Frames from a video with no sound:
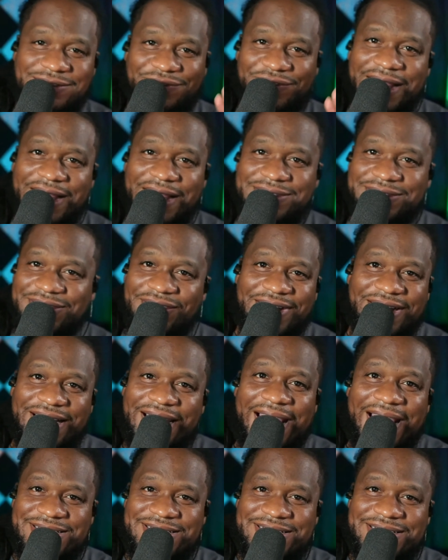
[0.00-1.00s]
when I started
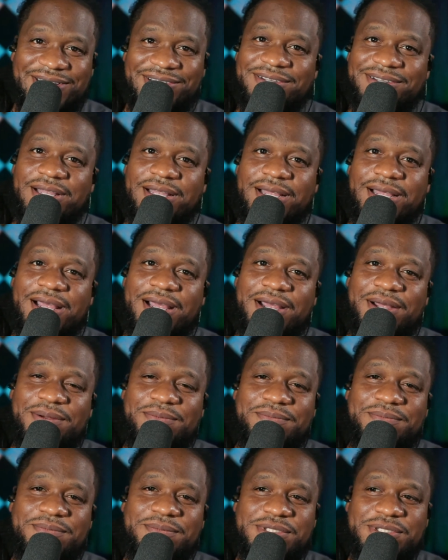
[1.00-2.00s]
last year.
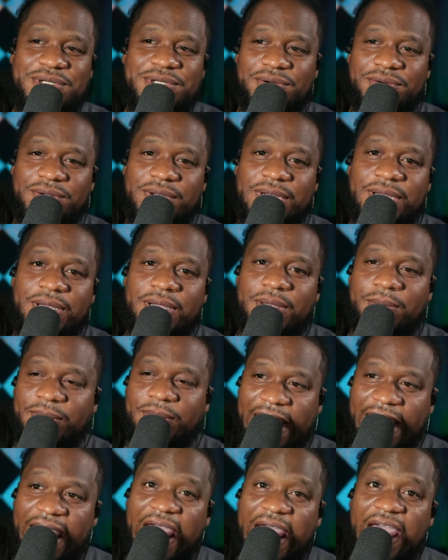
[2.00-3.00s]

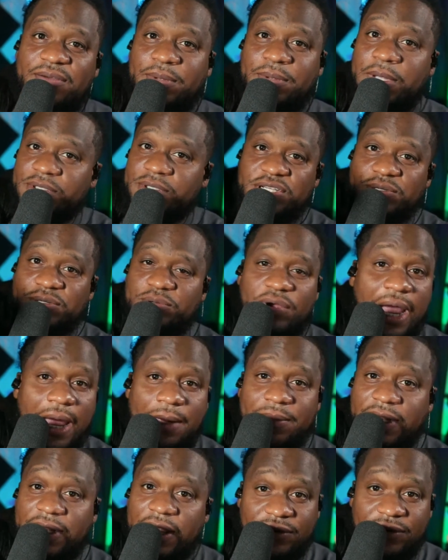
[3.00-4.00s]
But I have people
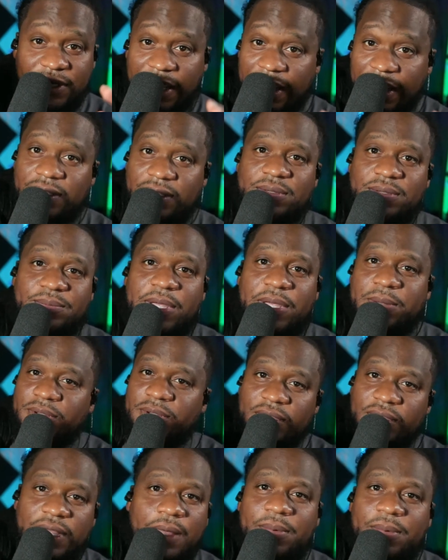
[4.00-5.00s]
subscribing every day. People
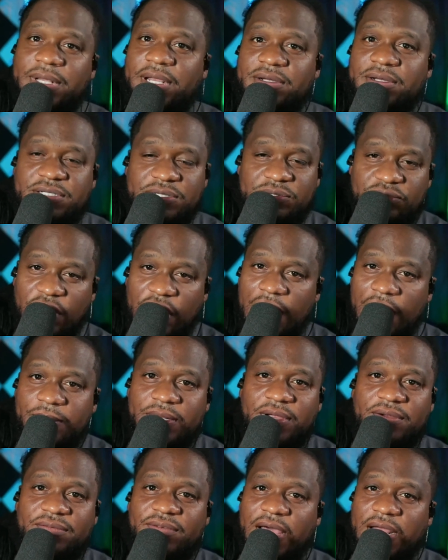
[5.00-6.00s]
are coming, they're subscribing,
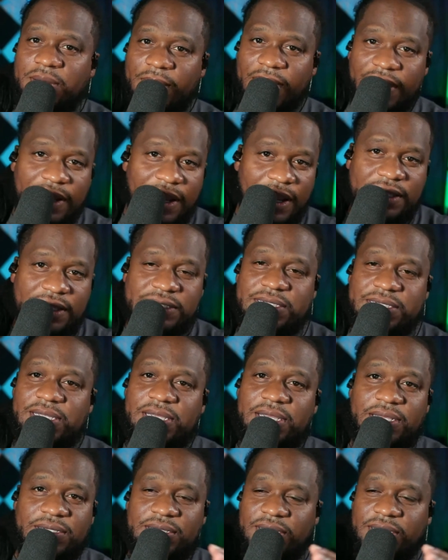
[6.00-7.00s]
they're finding my
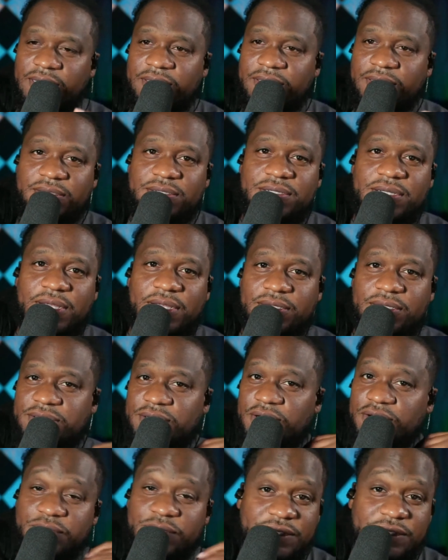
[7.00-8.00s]
content and the
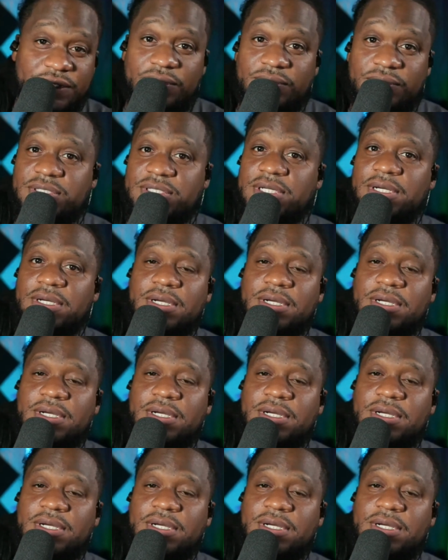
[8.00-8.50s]
search results.